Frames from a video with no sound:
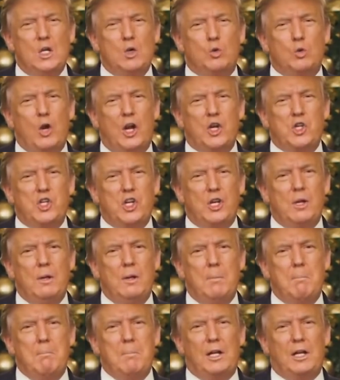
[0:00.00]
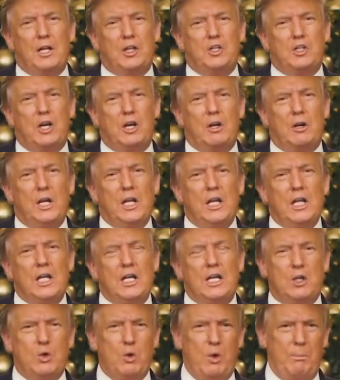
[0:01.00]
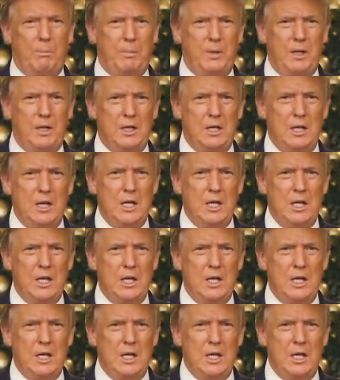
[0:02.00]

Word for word: Russian military equipment.